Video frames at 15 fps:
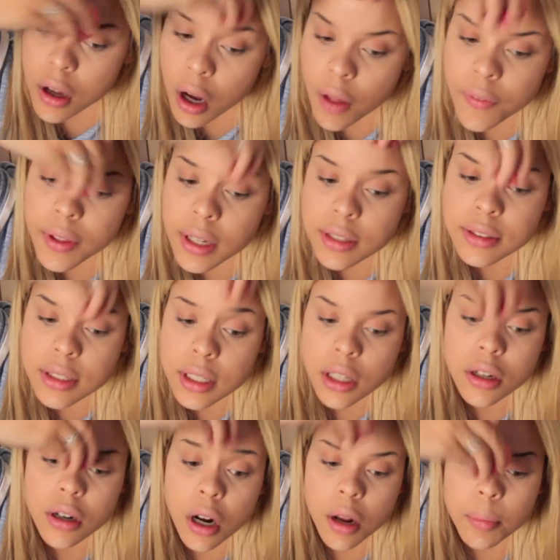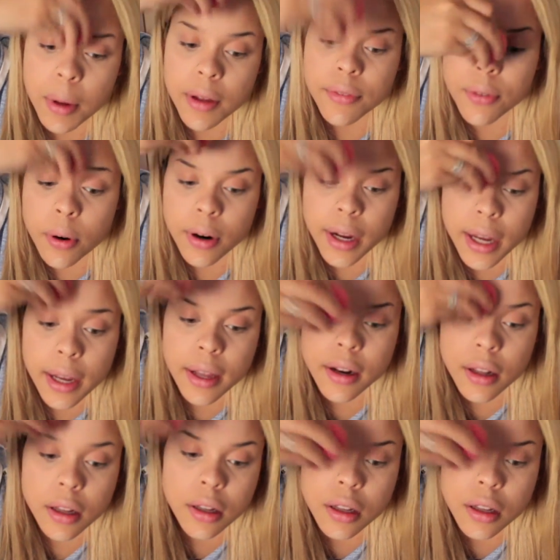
on the concealer on my forehead.